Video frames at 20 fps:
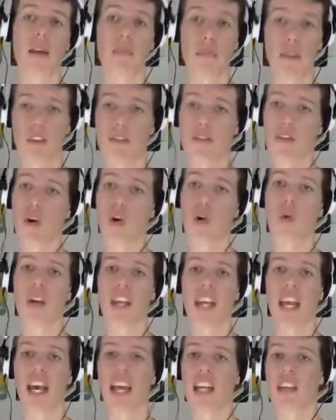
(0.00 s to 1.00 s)
before
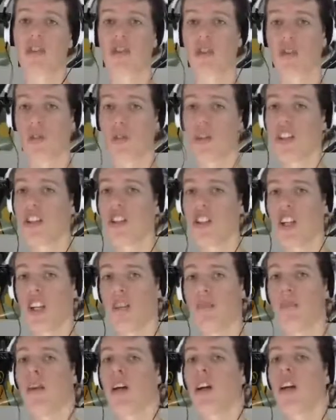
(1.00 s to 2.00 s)
we head to the
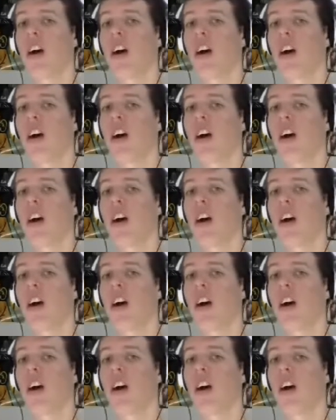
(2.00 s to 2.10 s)
gym.